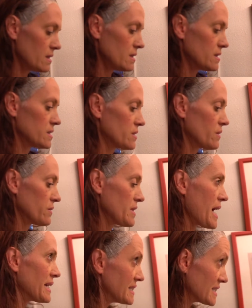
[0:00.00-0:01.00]
So
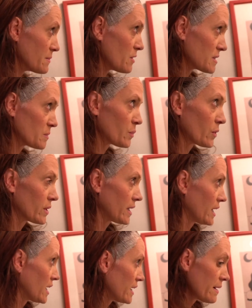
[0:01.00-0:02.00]
that's the most
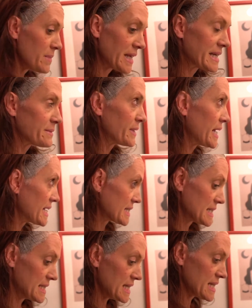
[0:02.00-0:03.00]
important area because we
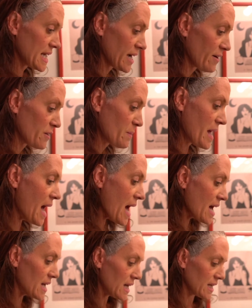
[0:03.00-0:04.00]
can't see the hair in the
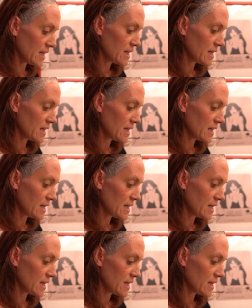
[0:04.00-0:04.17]
back.